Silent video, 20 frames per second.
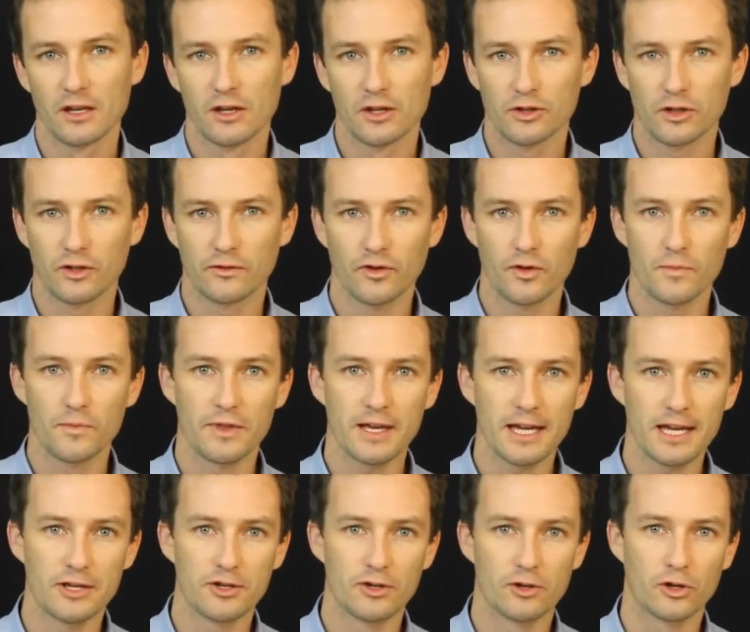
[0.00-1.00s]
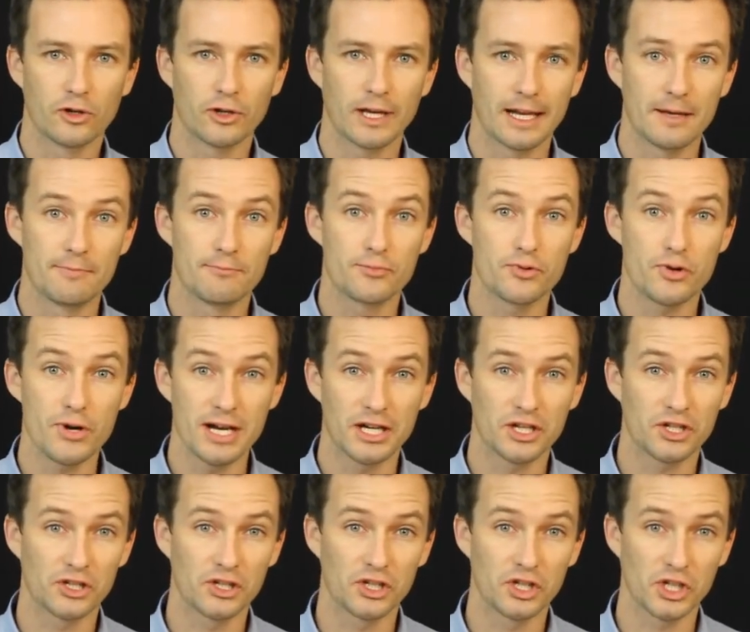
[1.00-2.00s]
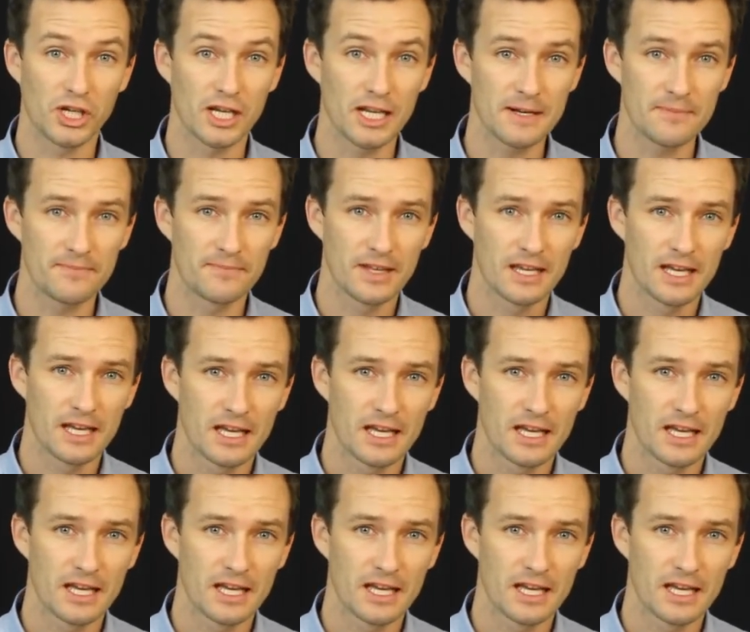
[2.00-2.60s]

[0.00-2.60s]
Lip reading: So from there, you look at impression share.